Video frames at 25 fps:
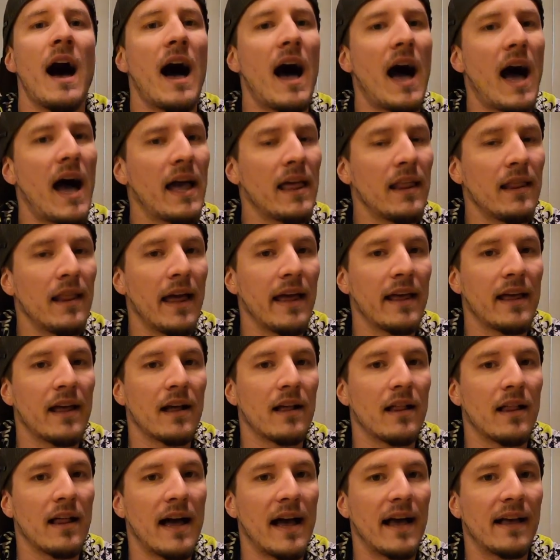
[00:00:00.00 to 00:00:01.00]
I like a
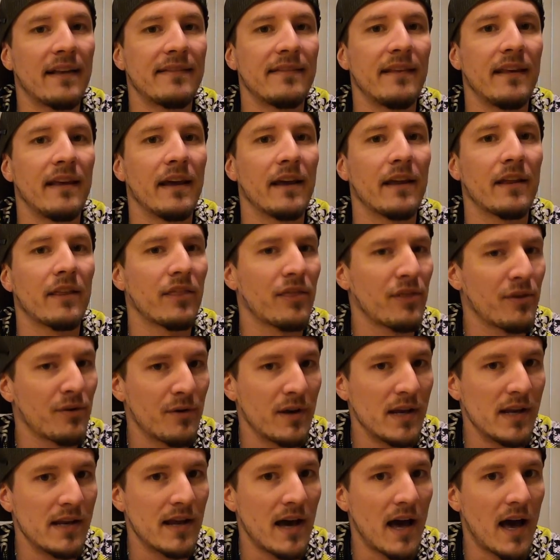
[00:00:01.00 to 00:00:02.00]
classic
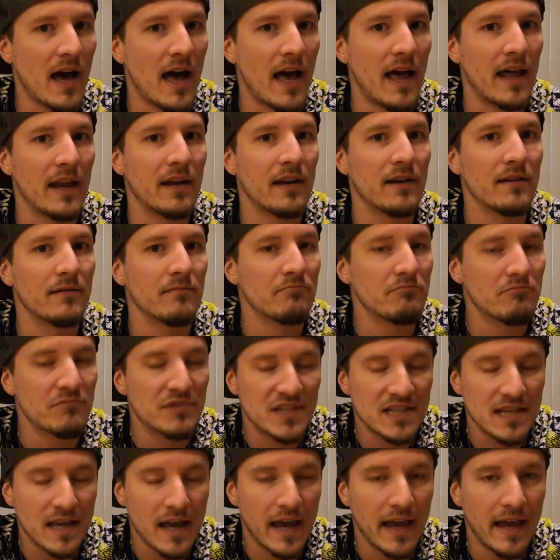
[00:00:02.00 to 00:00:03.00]
3-dot
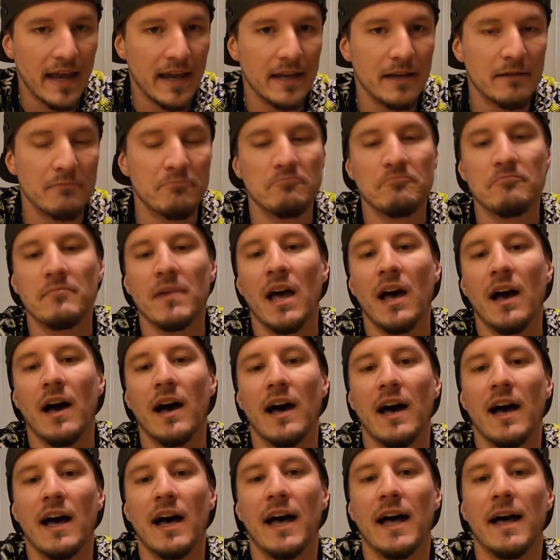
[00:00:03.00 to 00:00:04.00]
sight.
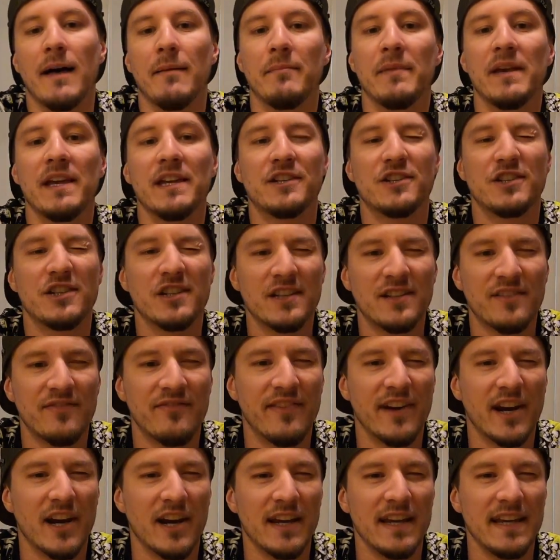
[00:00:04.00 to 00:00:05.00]
It's just
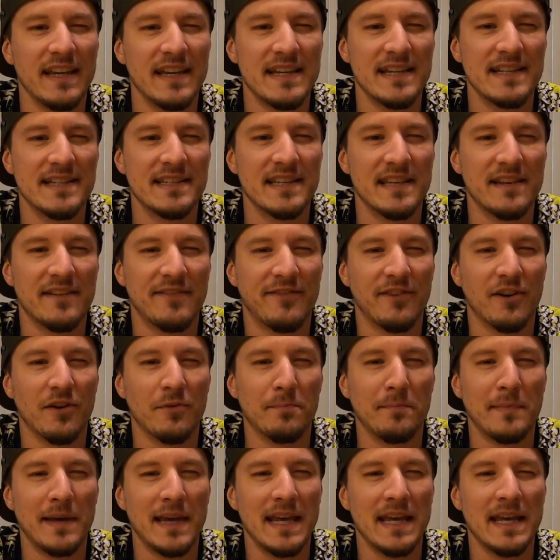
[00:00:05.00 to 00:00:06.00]
very easy for
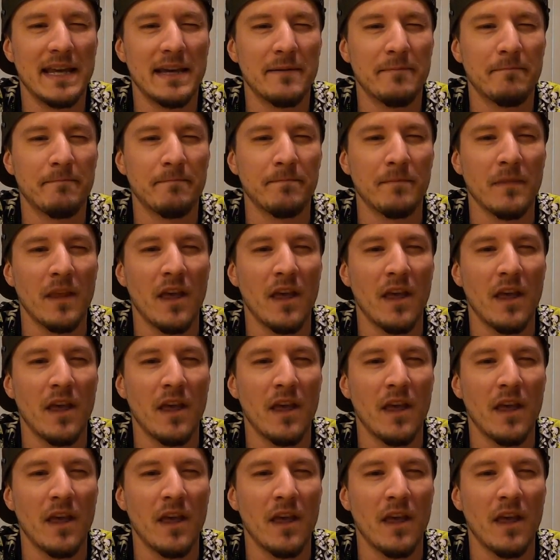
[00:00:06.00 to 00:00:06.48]
me.